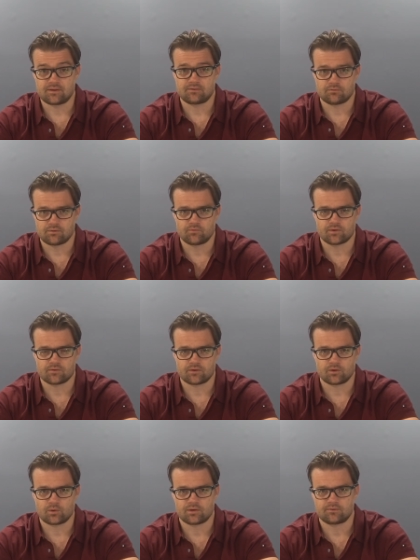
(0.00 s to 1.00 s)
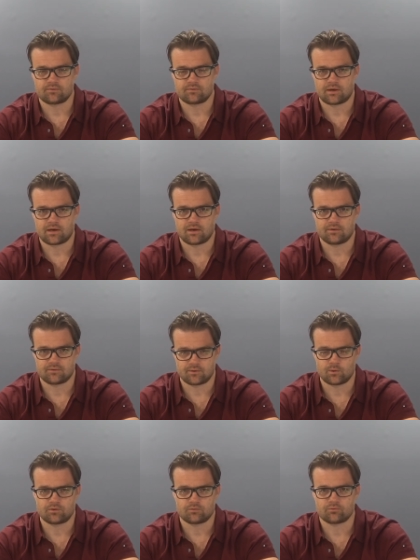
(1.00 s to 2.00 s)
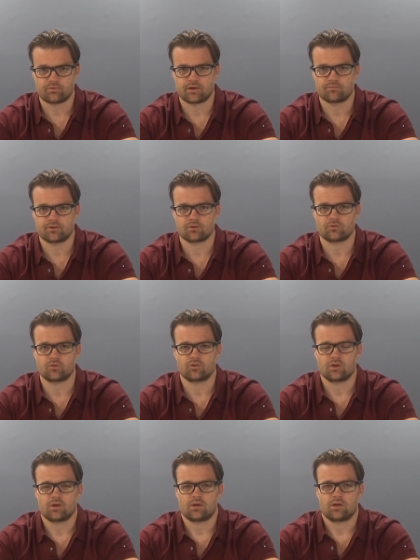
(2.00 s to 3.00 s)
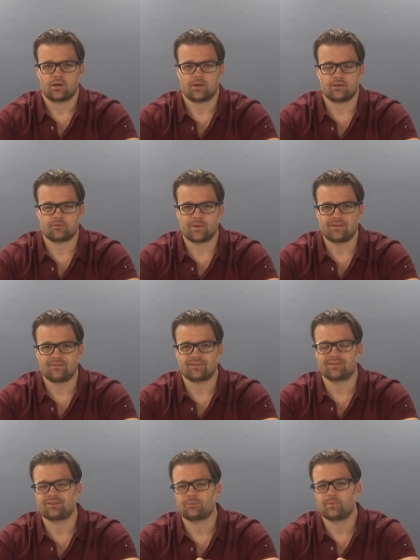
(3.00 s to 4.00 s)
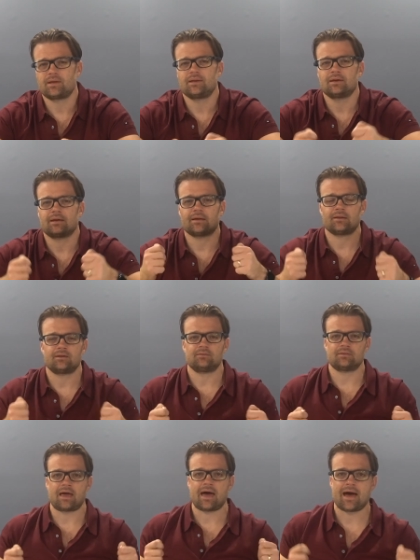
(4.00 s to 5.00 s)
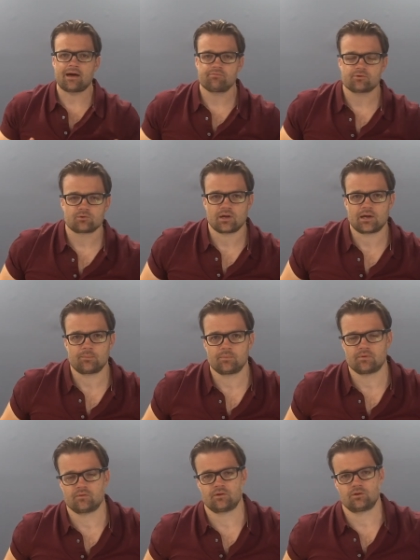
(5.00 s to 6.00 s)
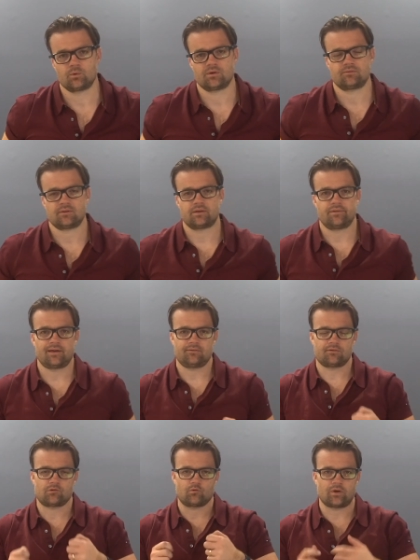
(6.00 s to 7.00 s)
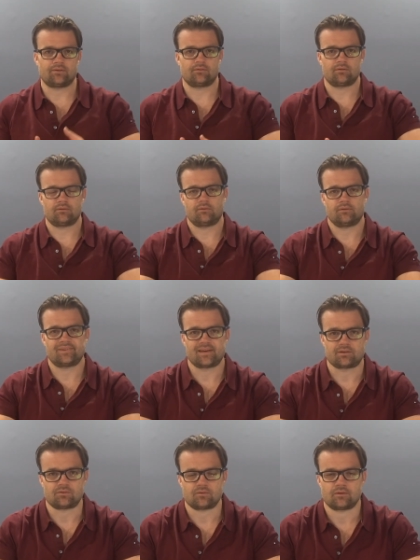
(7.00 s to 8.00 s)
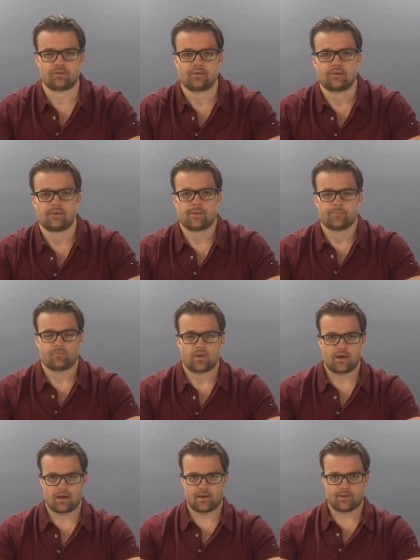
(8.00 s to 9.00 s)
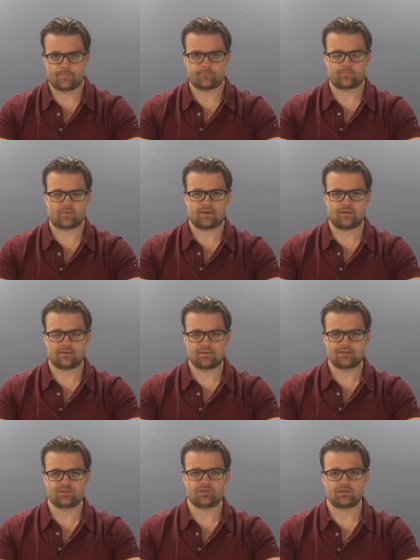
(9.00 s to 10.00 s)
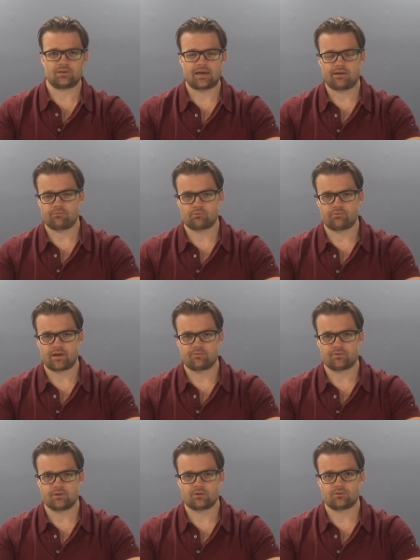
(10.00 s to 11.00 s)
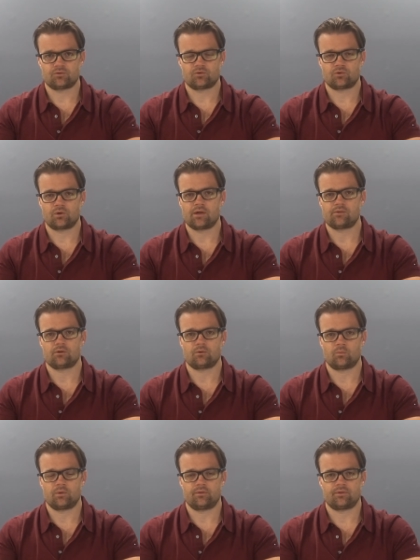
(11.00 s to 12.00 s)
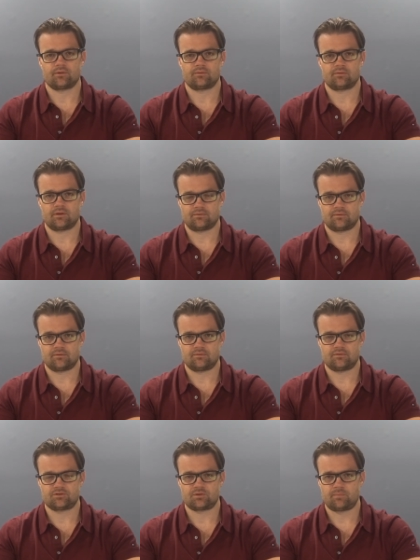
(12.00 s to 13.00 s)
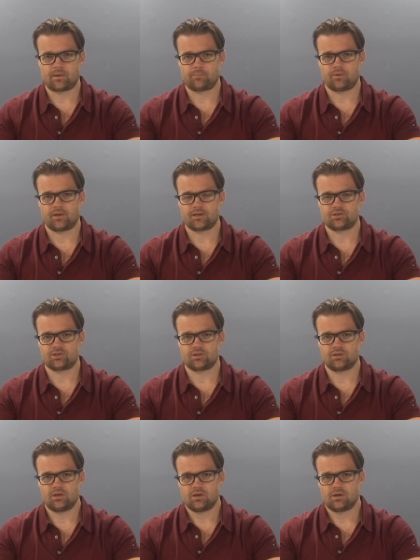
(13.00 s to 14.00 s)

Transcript: living in the U.S. for 5 years is basically spending at least half your time in the USA. That's the residency test. In addition, after 5 years, together with a citizenship application,